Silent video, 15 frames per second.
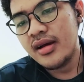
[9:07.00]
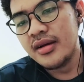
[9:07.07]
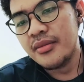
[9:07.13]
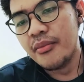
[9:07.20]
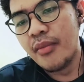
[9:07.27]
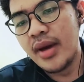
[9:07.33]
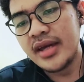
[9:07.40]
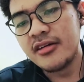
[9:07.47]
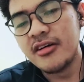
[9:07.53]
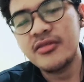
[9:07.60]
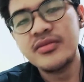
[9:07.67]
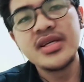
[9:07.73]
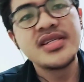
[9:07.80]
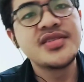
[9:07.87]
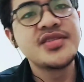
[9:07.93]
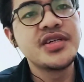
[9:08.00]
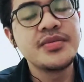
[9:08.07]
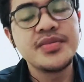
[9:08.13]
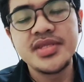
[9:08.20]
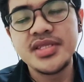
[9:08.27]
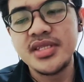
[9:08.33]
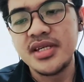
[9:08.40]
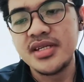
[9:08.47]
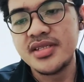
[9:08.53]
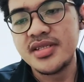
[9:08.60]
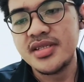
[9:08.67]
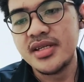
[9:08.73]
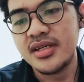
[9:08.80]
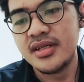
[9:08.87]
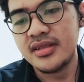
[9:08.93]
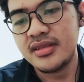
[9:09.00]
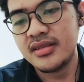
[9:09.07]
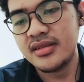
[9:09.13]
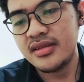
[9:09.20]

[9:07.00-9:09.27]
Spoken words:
my comic strip says that